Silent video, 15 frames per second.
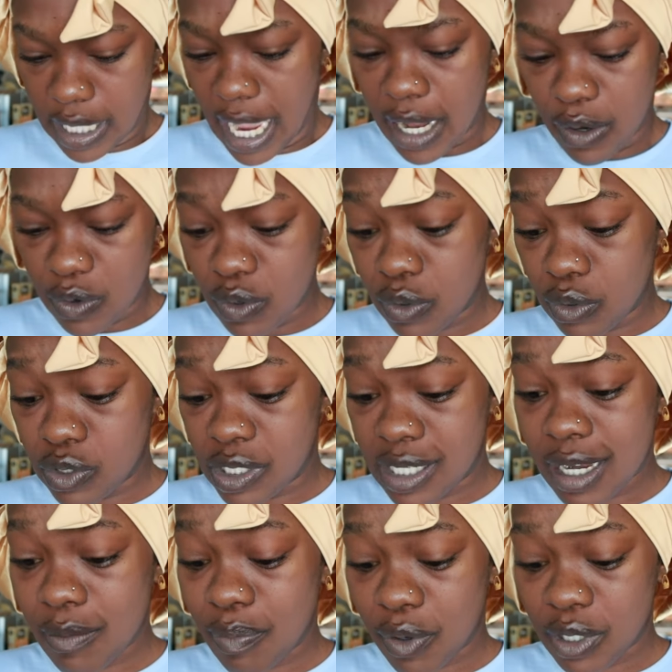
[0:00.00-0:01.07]
I don't know,
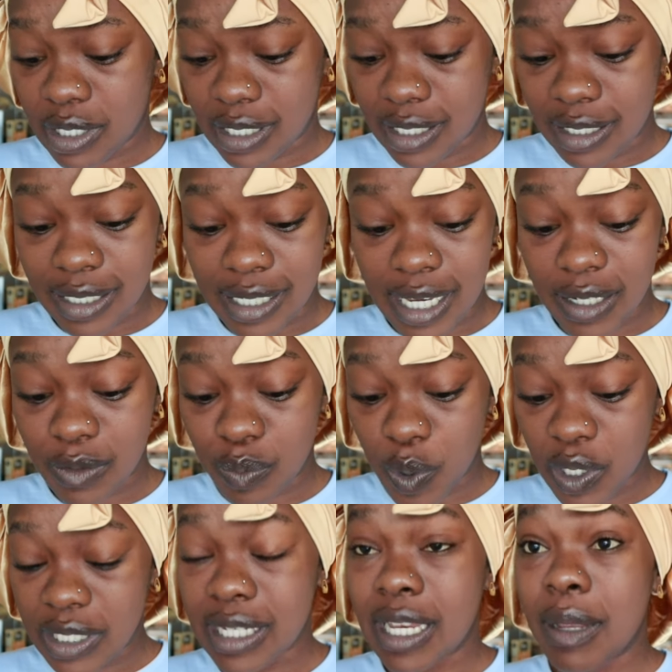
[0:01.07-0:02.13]
dead person, dead
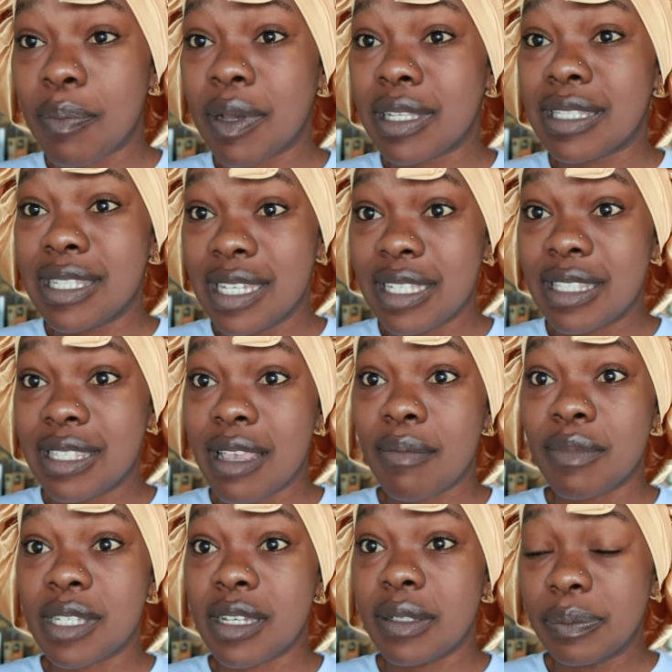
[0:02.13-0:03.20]
body, but dead
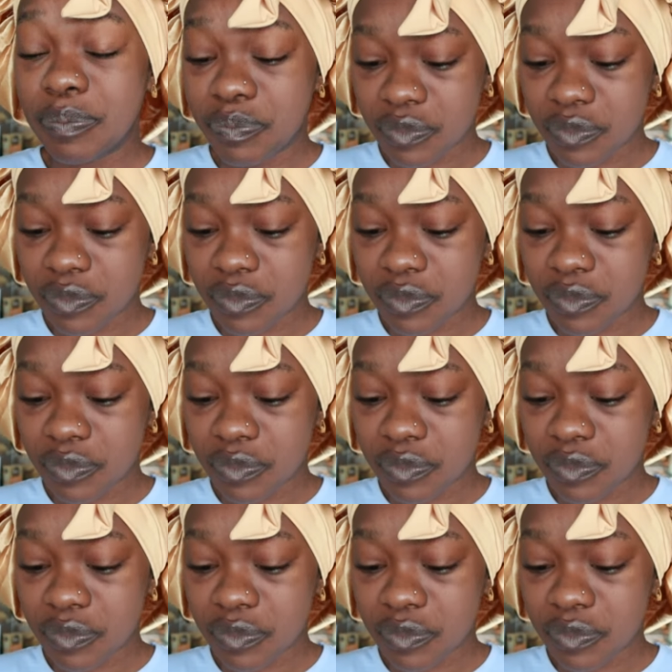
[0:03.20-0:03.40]
something.